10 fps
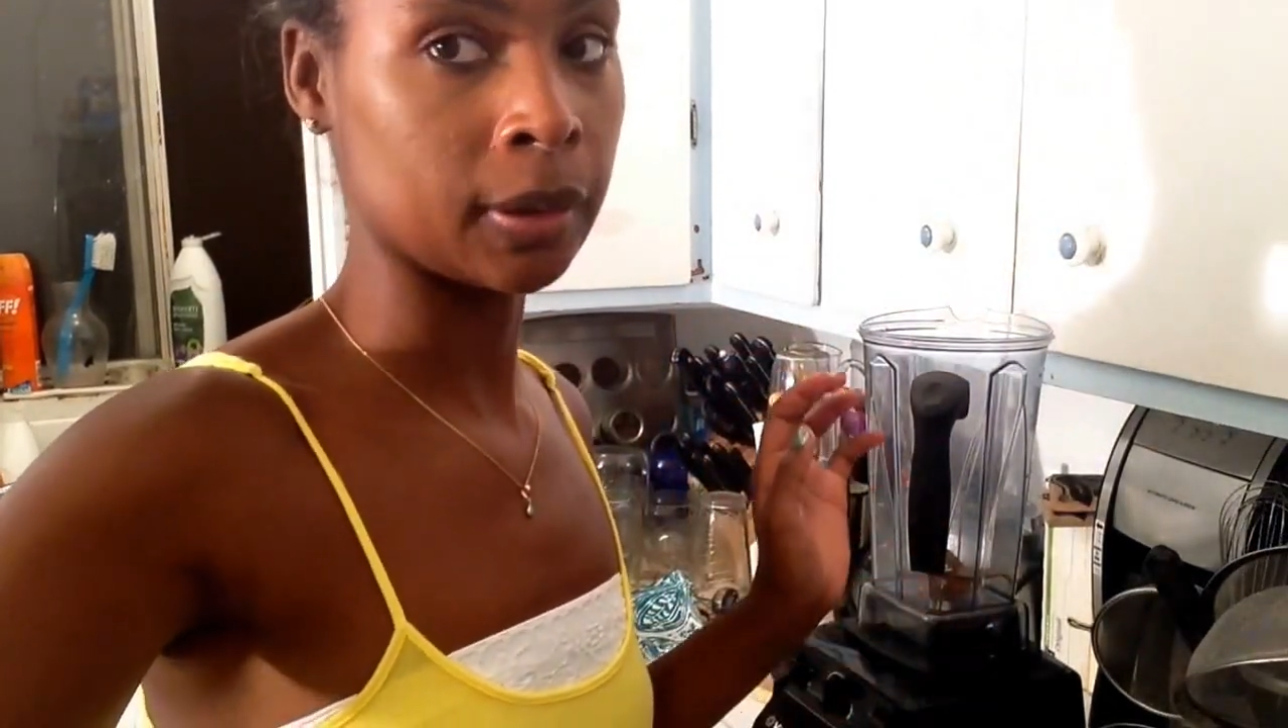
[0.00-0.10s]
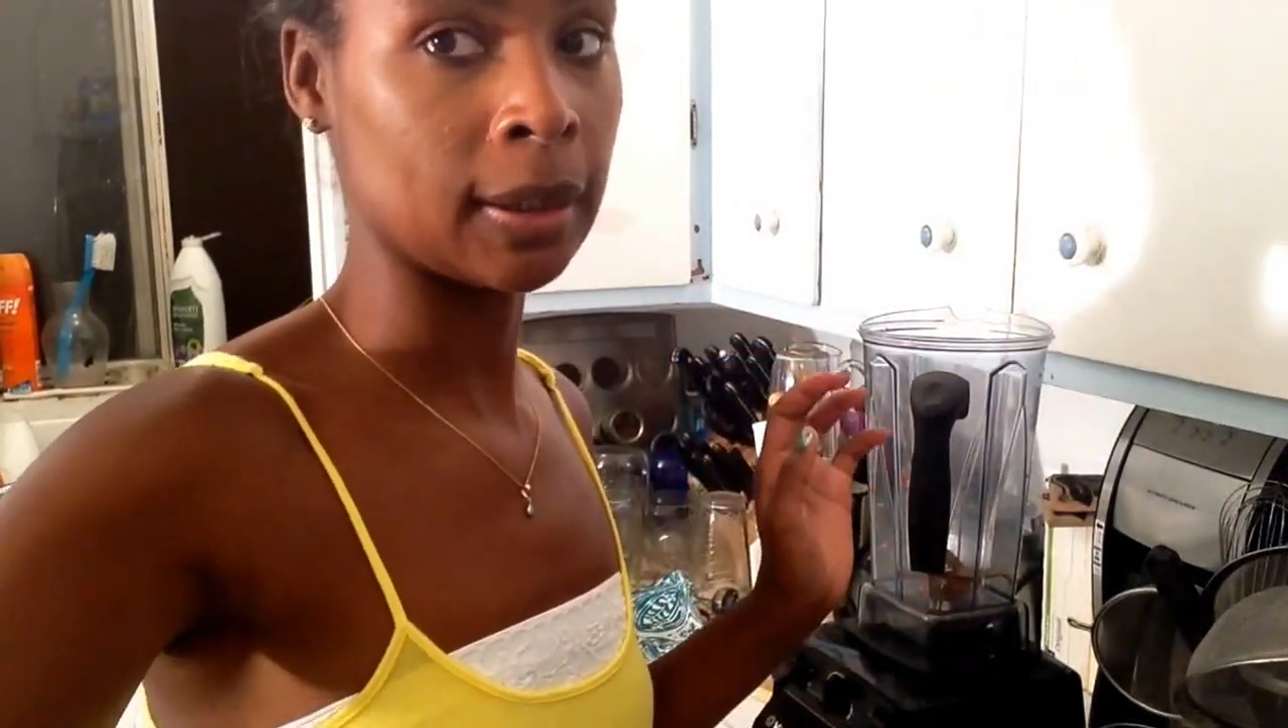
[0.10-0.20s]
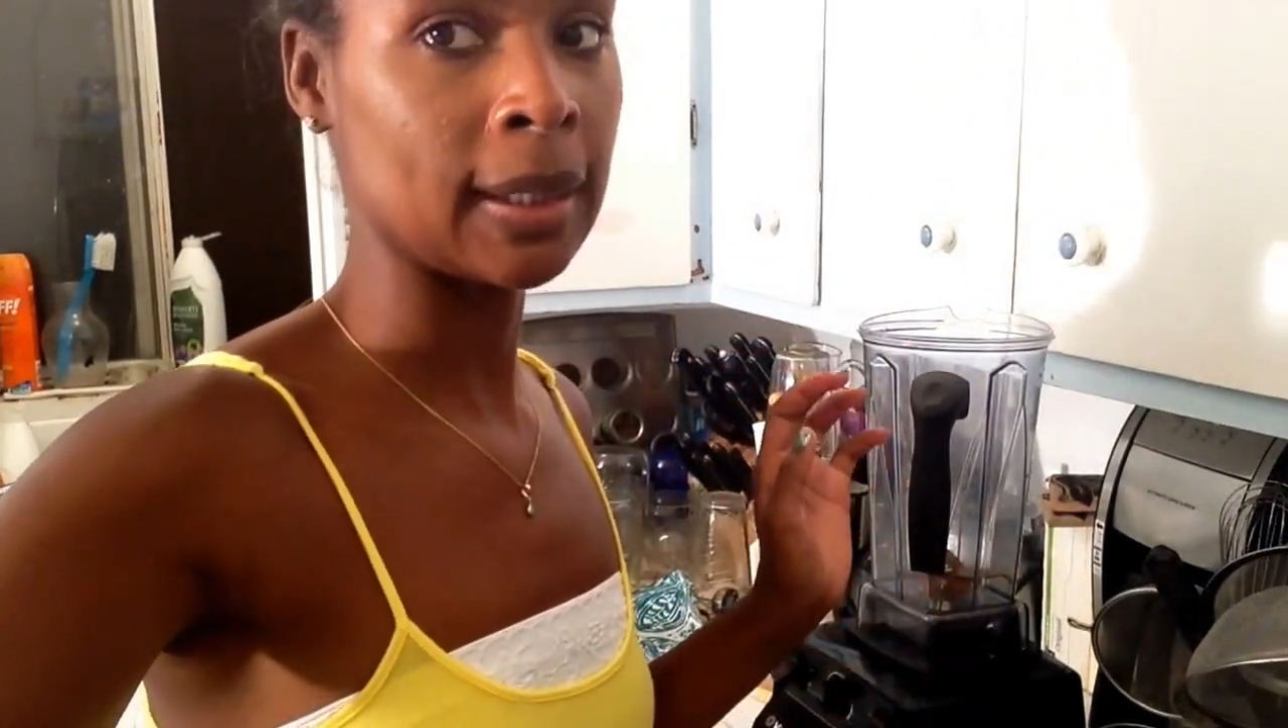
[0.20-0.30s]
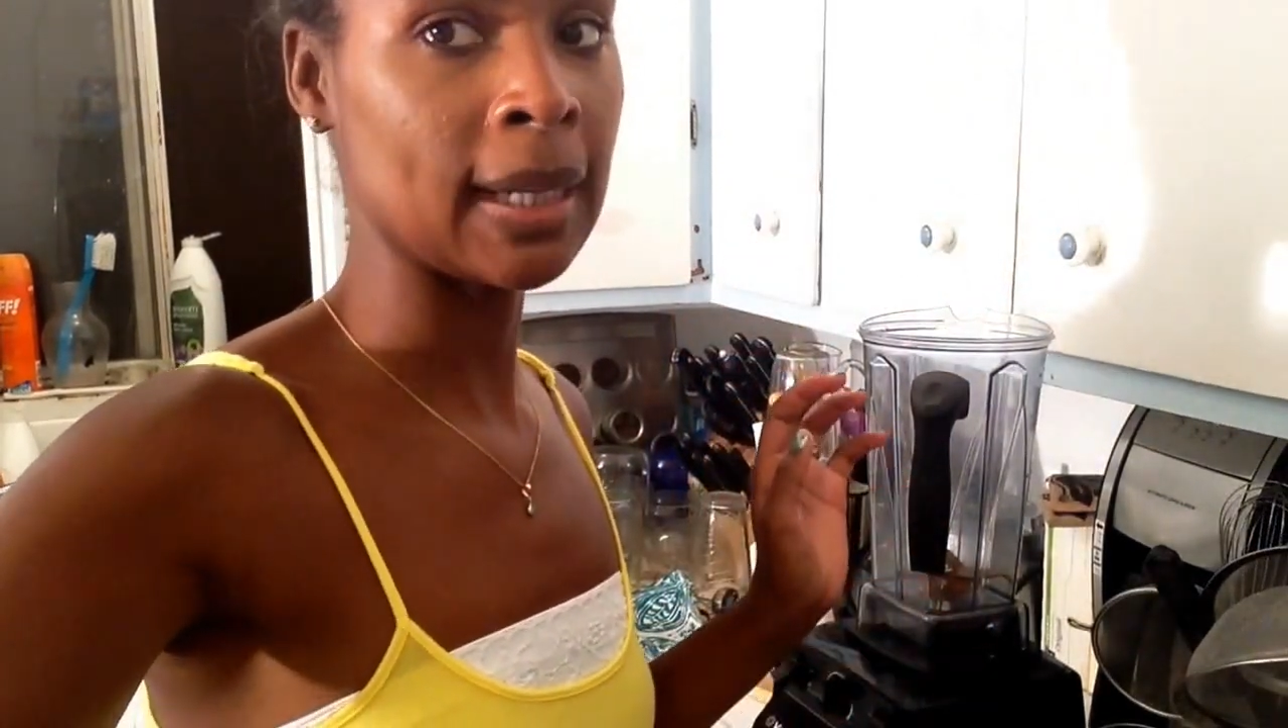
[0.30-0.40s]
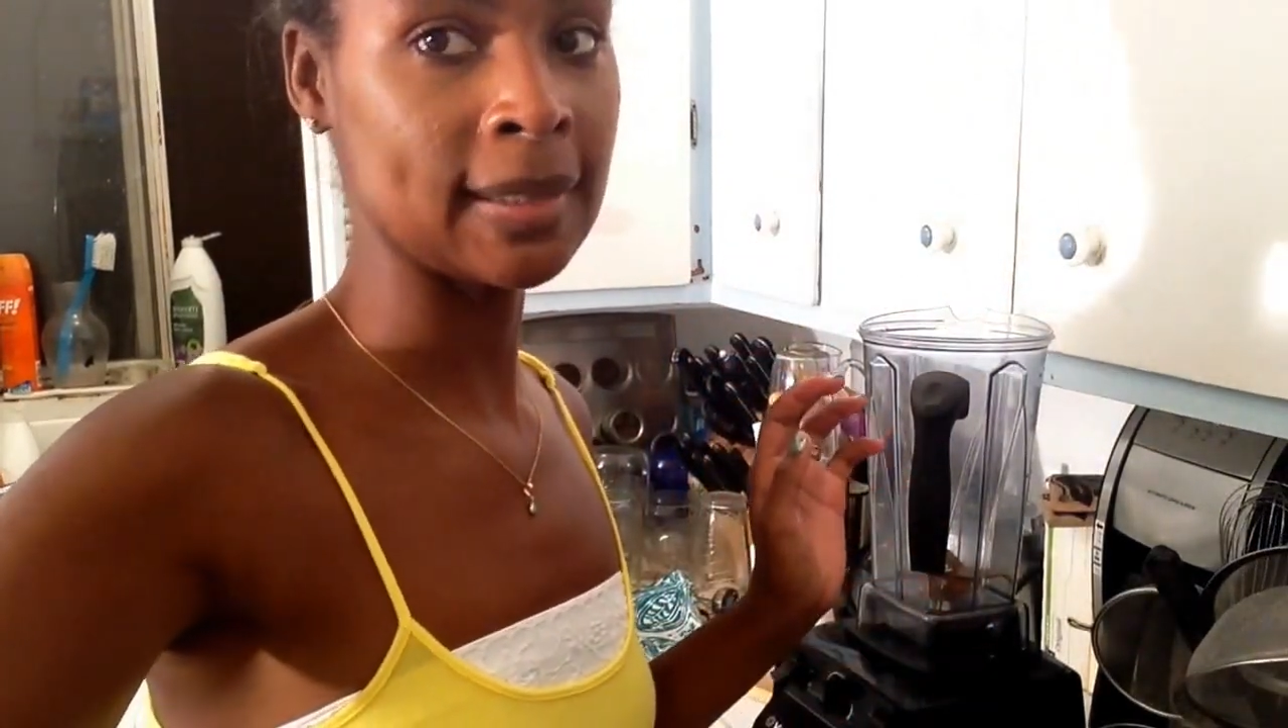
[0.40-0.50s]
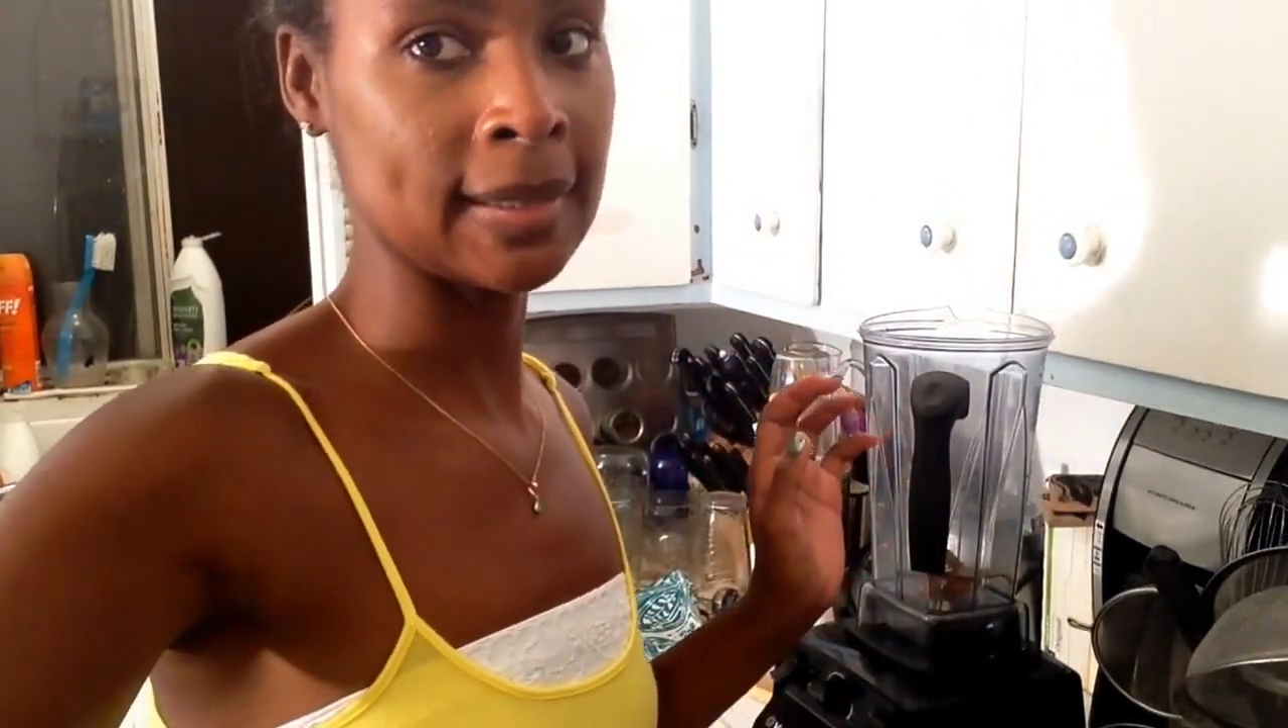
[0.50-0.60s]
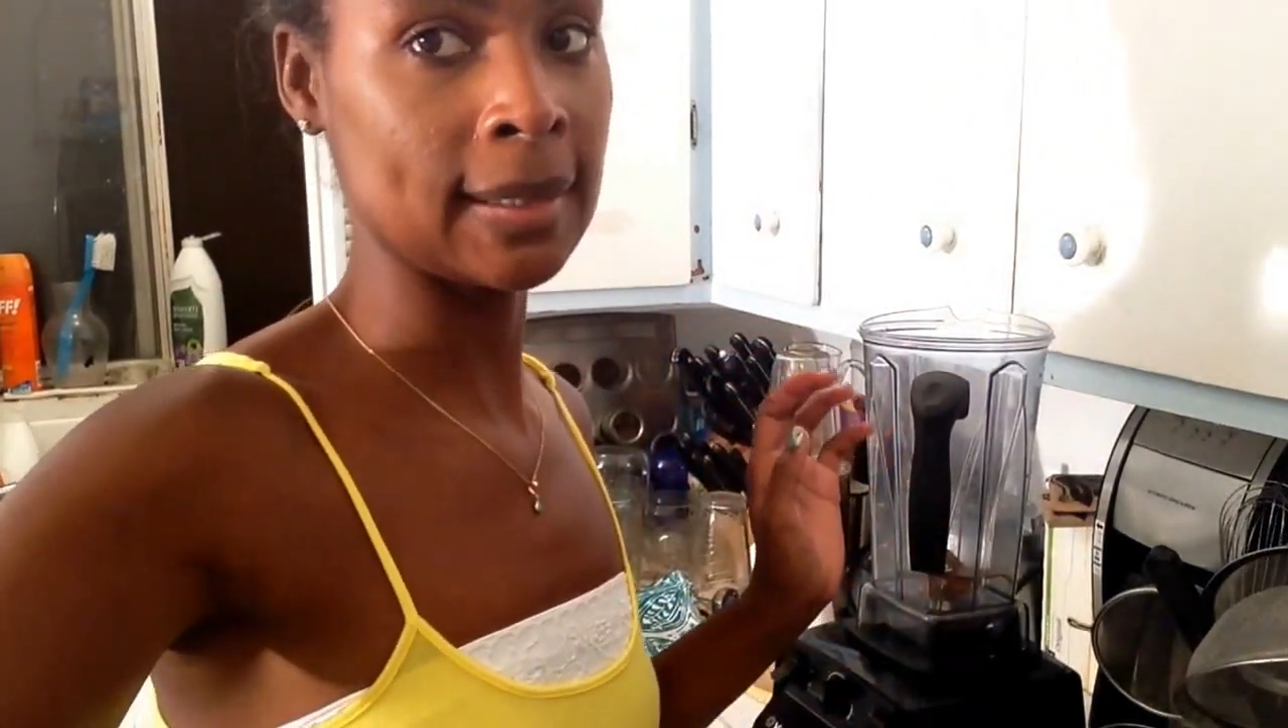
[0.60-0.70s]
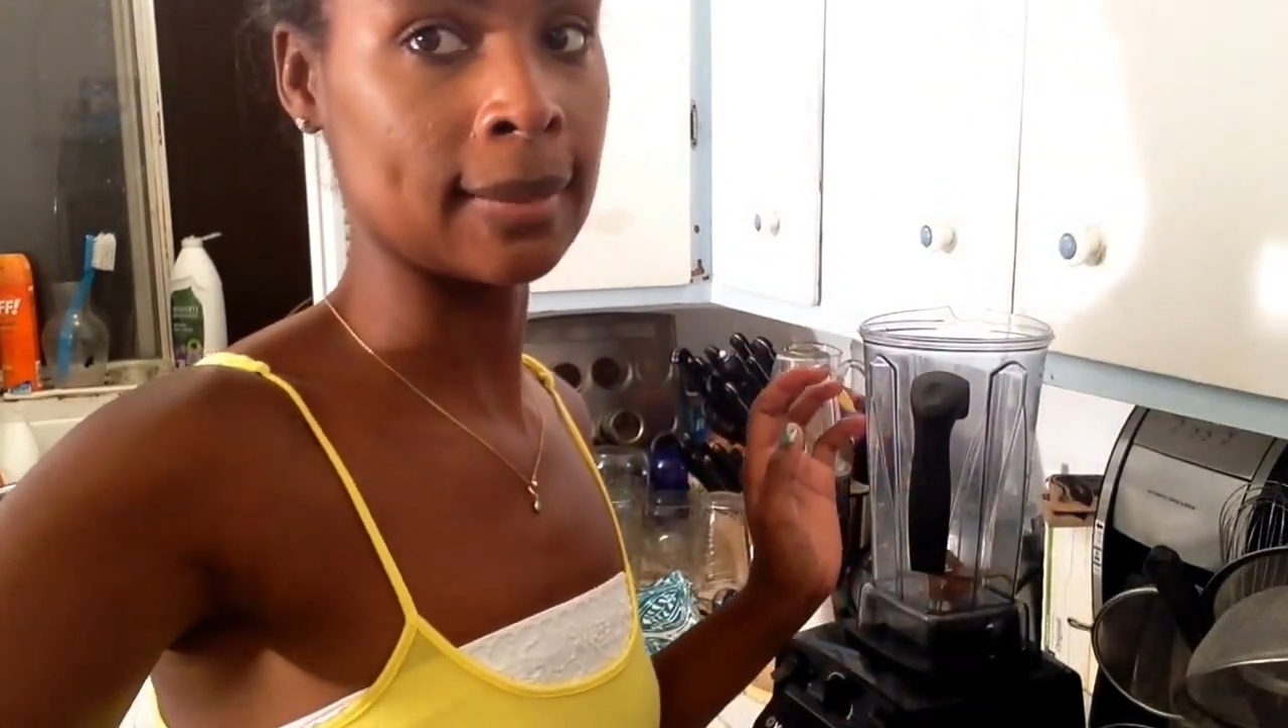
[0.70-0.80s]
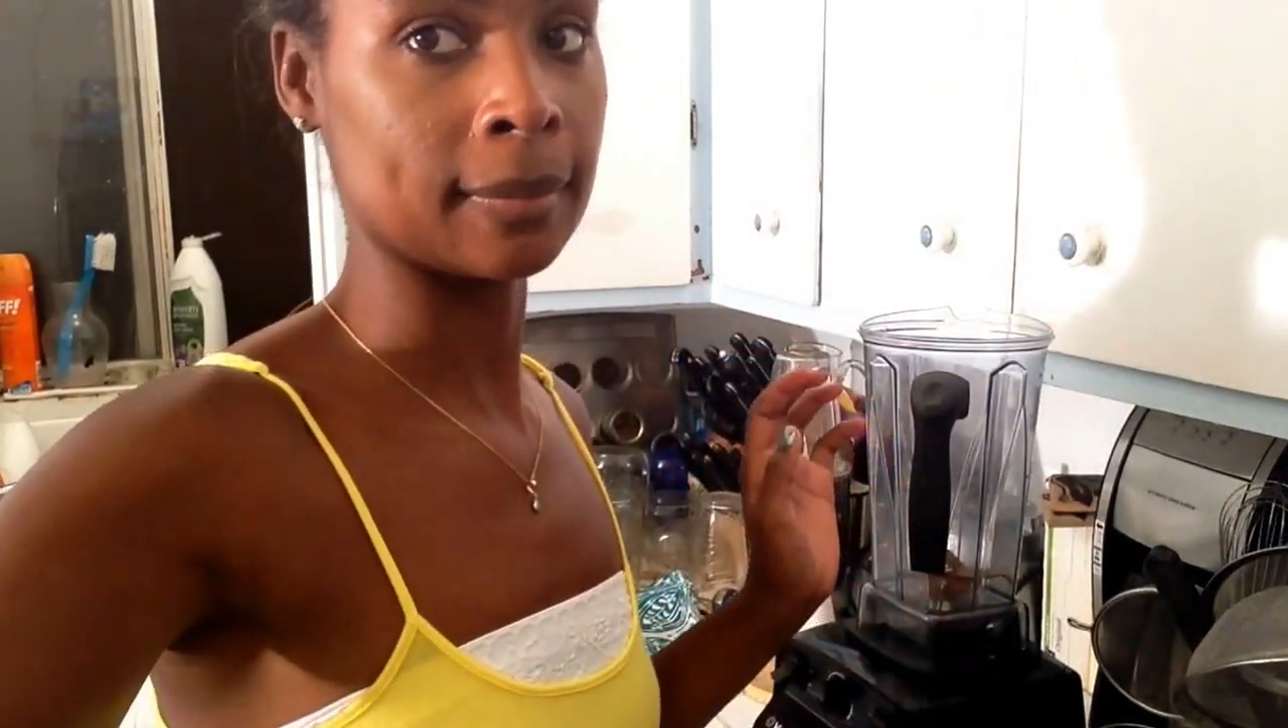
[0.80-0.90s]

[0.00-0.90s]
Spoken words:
And that's it.